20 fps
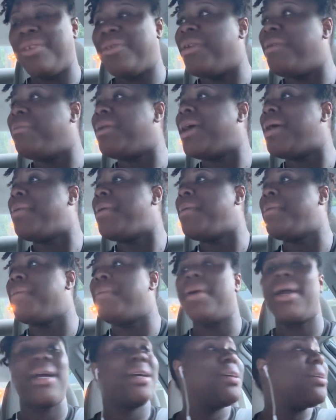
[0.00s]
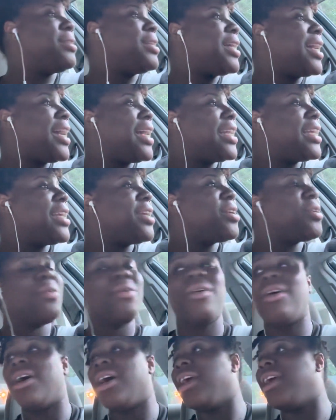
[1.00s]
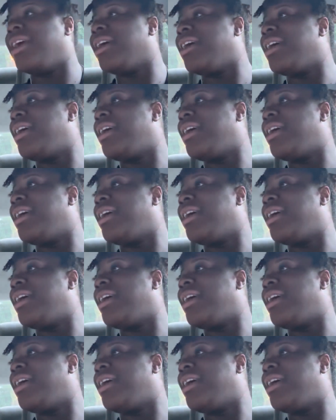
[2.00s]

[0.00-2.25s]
when black people back up, they gotta get quiet?